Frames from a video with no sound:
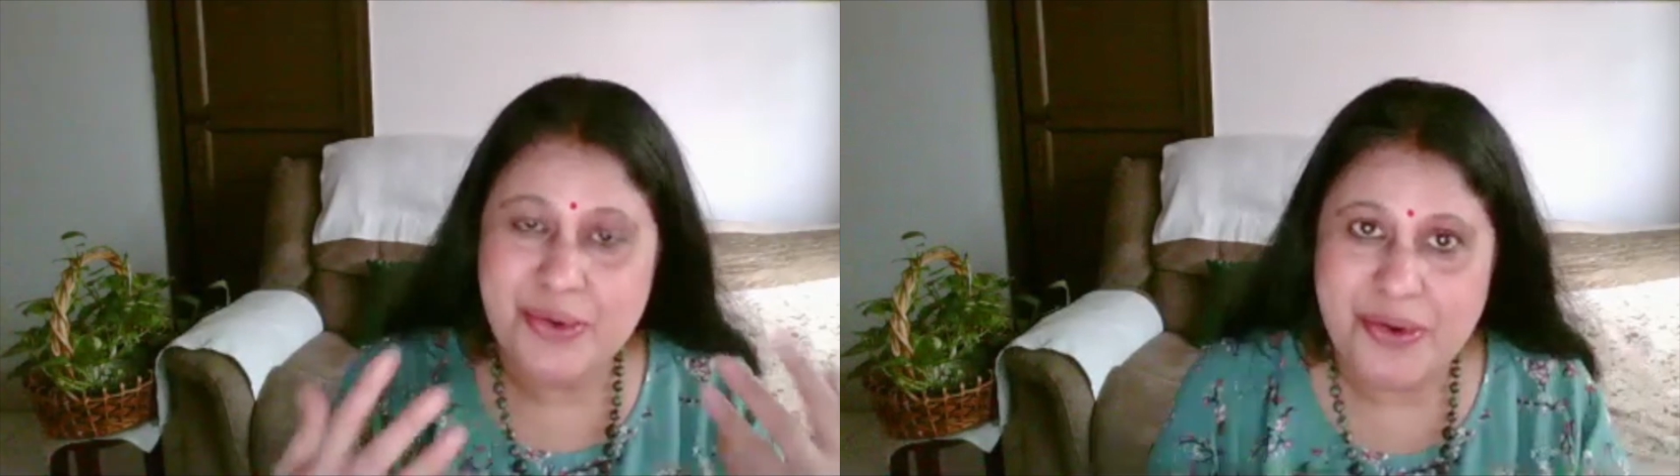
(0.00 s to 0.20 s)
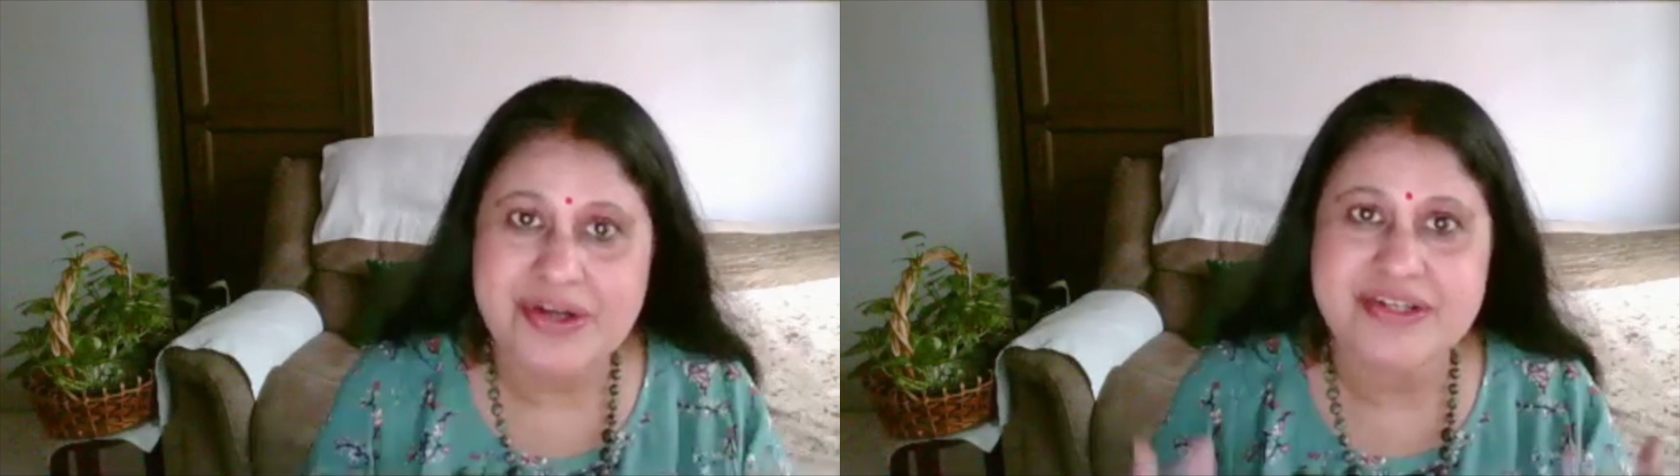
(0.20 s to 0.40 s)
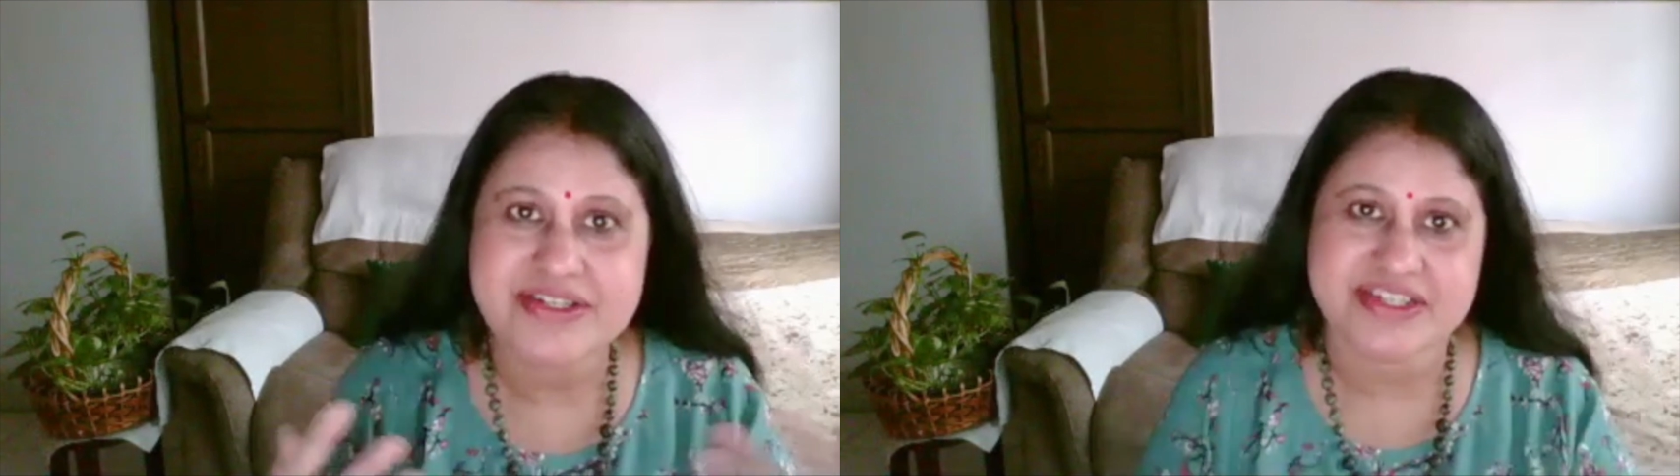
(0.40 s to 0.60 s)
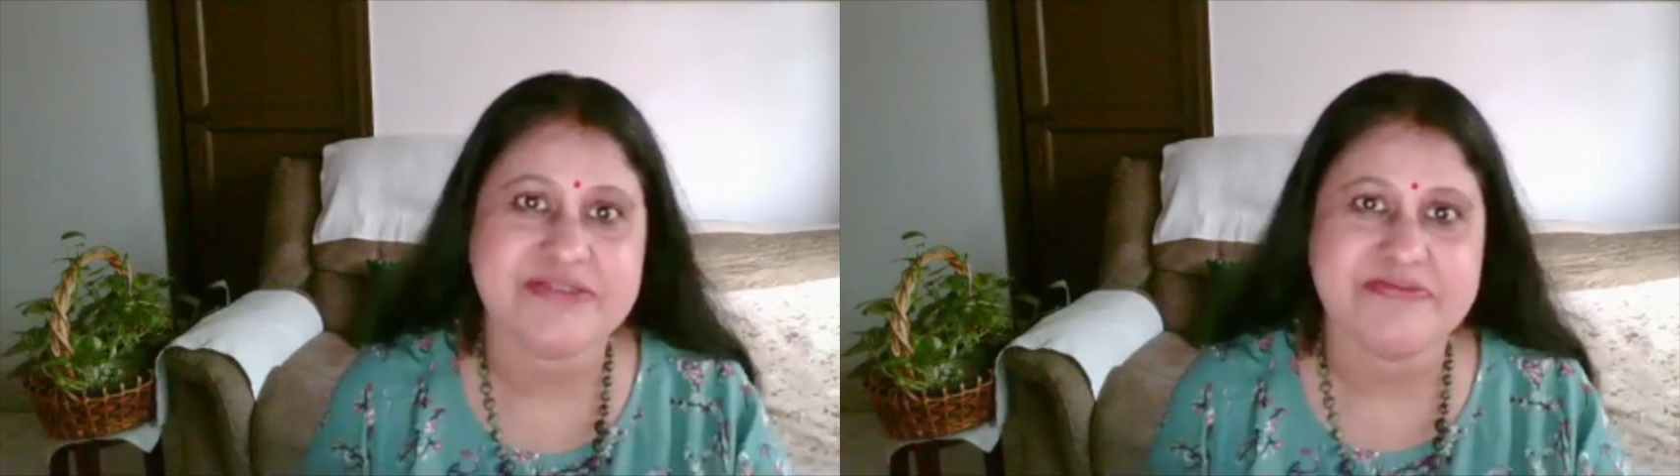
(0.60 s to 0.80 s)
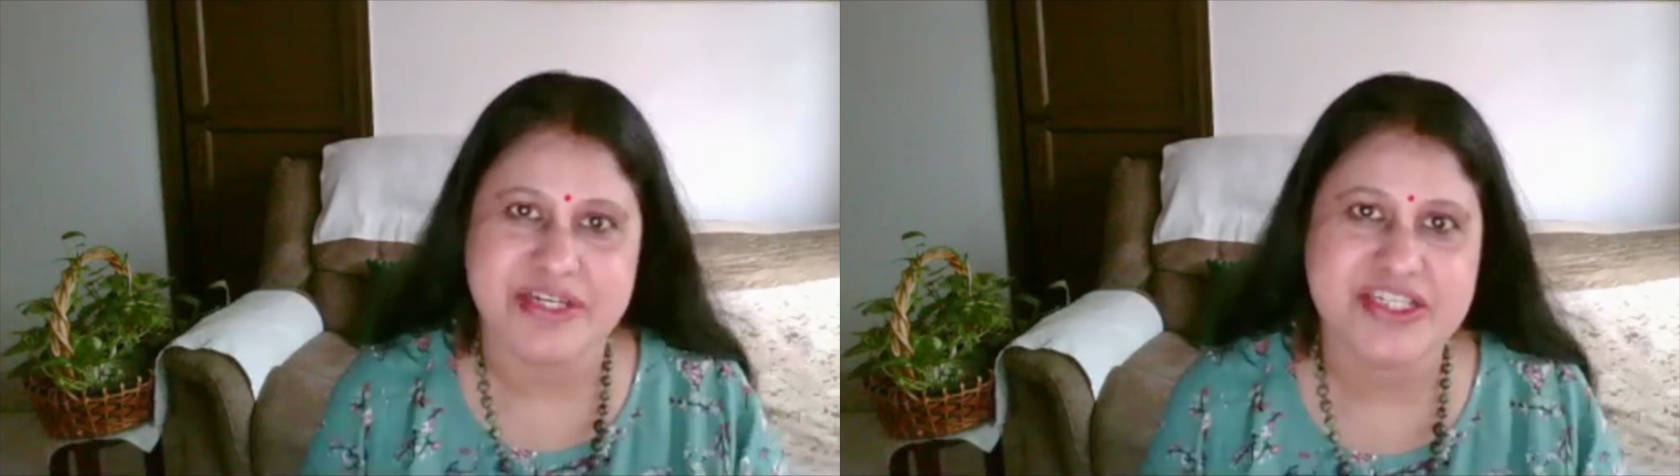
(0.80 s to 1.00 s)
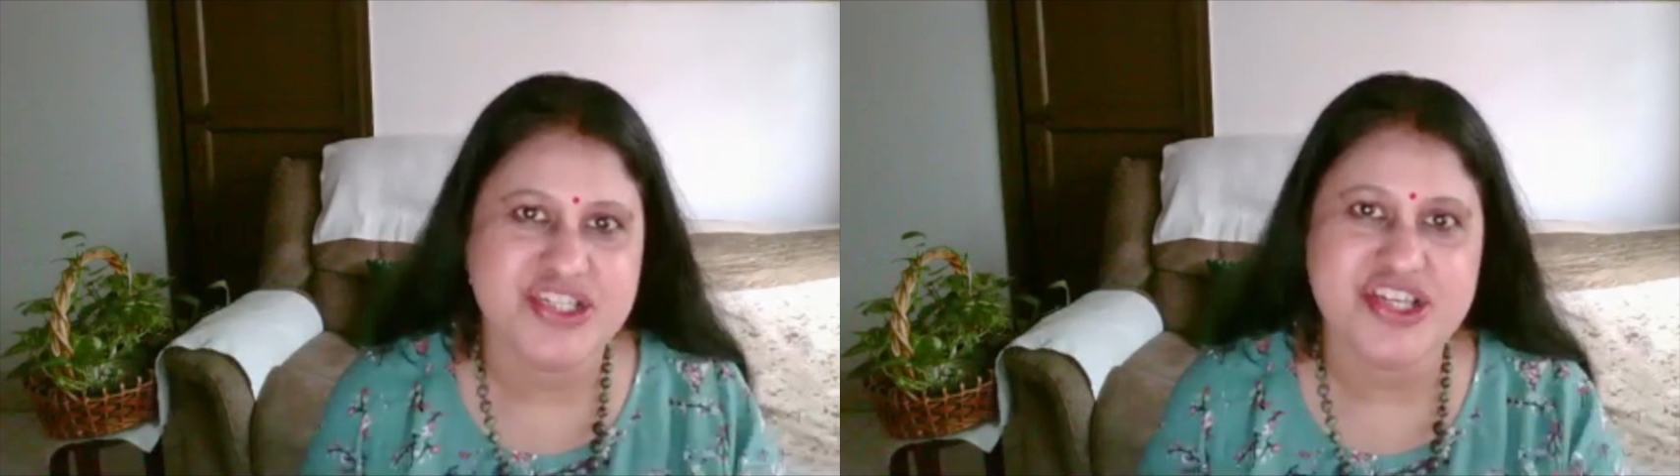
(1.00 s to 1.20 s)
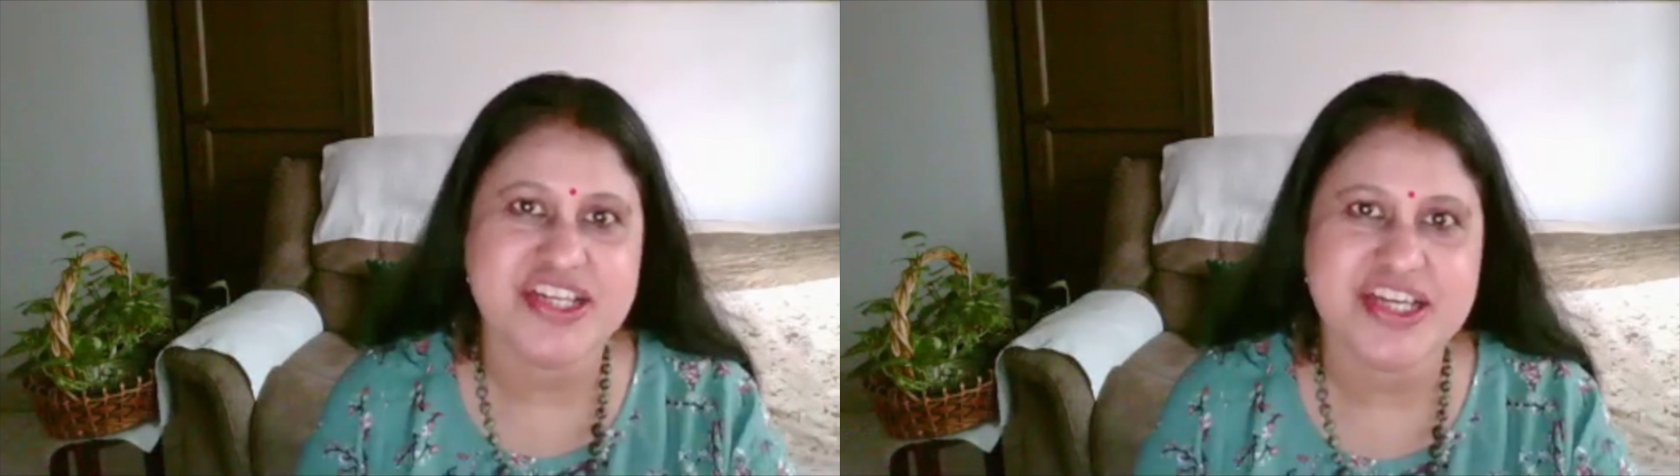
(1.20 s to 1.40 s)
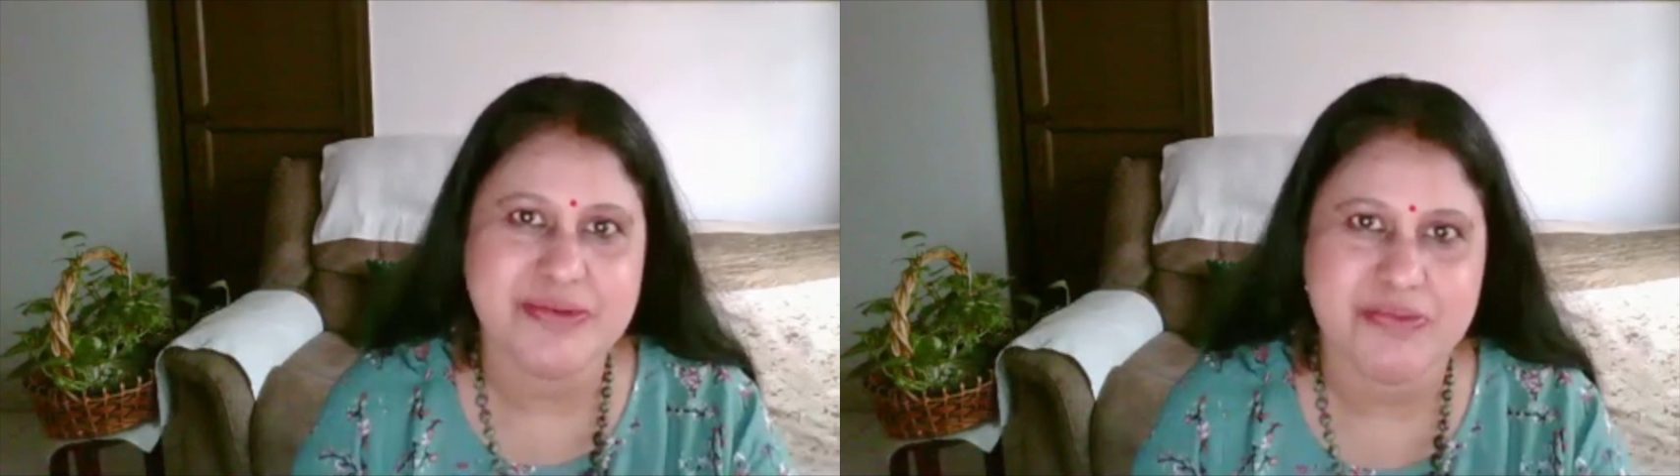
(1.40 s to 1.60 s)
whole district
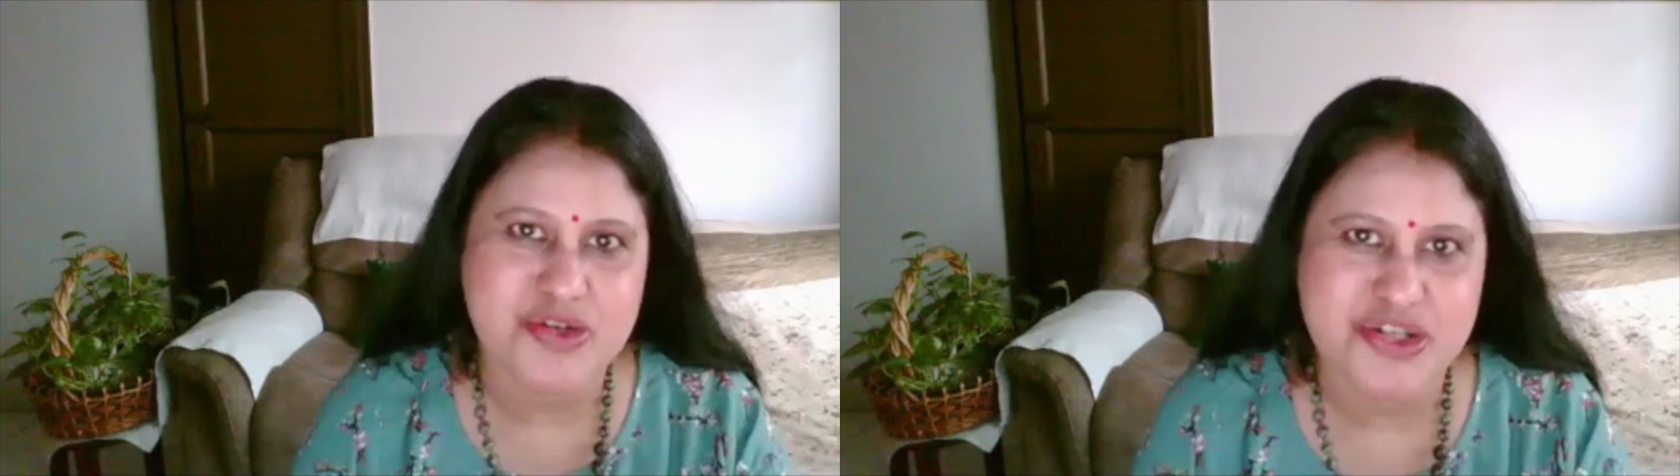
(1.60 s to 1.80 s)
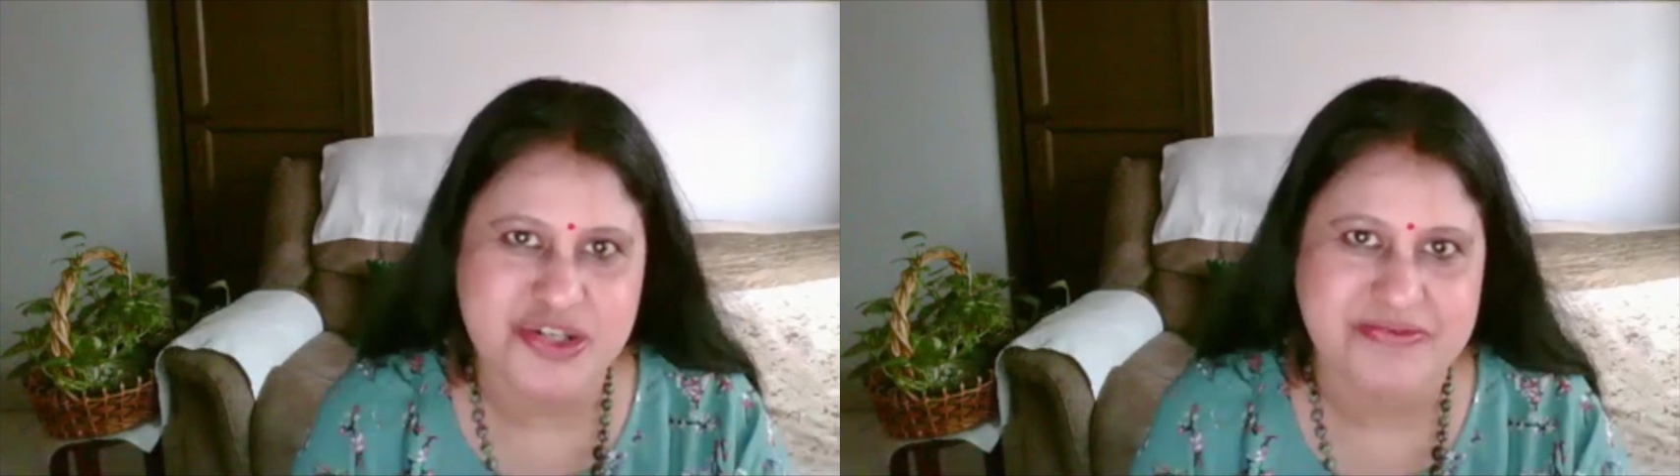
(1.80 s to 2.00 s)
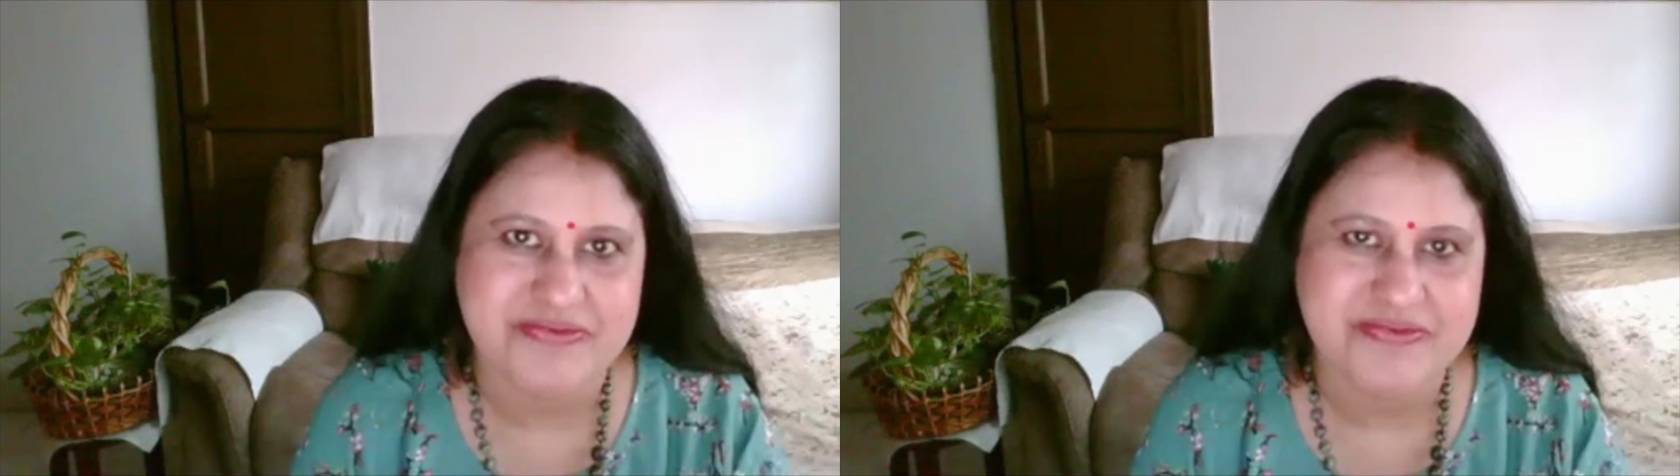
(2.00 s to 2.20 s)
machinery in motion.